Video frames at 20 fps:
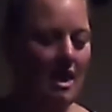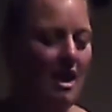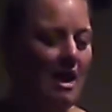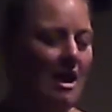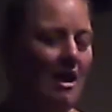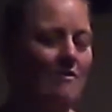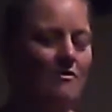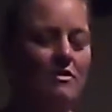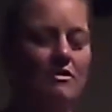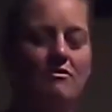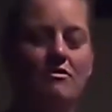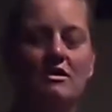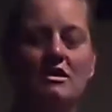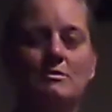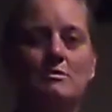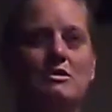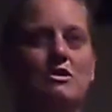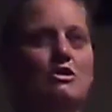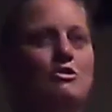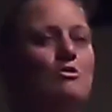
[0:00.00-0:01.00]
Every
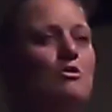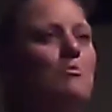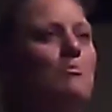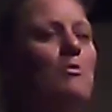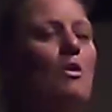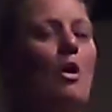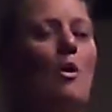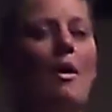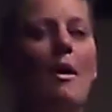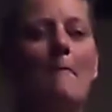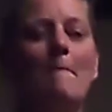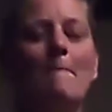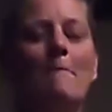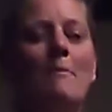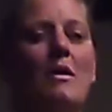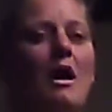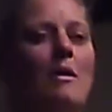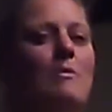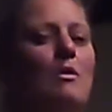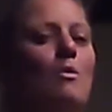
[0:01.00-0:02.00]
Christmas, you would go out and
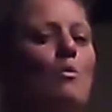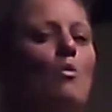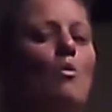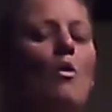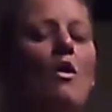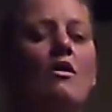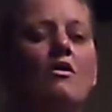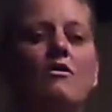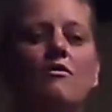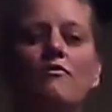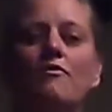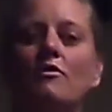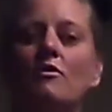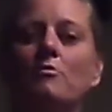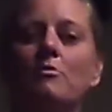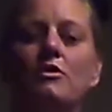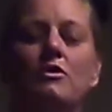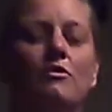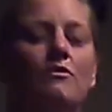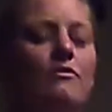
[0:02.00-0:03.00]
buy me wonderful,
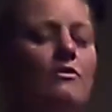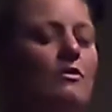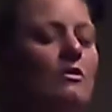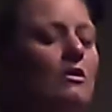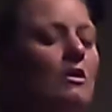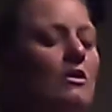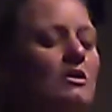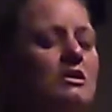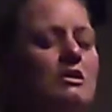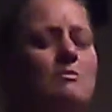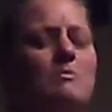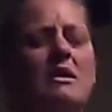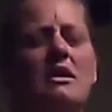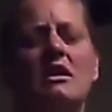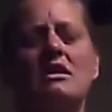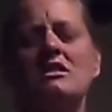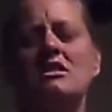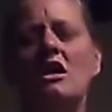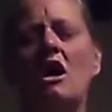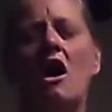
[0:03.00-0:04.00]
beautiful clothes, spend a
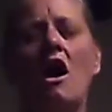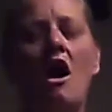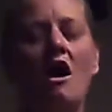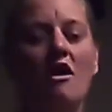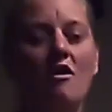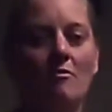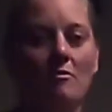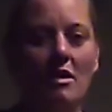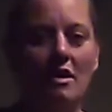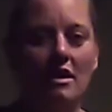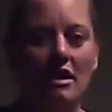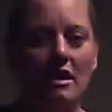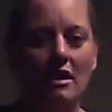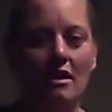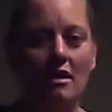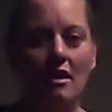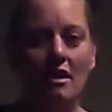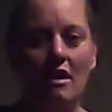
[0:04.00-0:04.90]
ton of money.